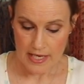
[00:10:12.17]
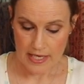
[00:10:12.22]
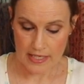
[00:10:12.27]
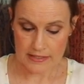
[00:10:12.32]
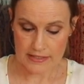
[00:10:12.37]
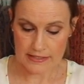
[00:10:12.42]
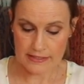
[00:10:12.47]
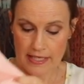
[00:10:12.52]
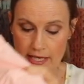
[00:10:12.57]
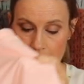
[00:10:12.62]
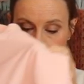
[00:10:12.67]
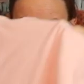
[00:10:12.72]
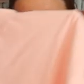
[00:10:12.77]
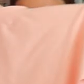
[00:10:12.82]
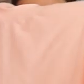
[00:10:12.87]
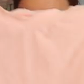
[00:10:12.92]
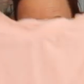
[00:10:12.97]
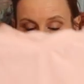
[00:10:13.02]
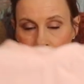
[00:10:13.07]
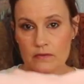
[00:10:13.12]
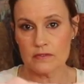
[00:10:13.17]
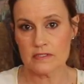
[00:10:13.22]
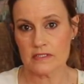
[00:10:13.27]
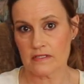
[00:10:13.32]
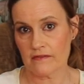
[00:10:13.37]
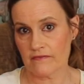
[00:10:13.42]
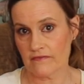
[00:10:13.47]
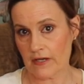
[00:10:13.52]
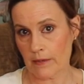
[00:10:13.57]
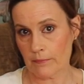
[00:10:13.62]
And again, I use
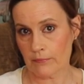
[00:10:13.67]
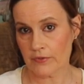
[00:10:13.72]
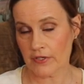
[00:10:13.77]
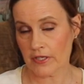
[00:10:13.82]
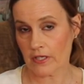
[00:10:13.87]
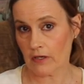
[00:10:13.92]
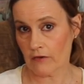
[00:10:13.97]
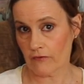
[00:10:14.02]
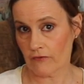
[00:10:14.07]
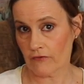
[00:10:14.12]
the fabric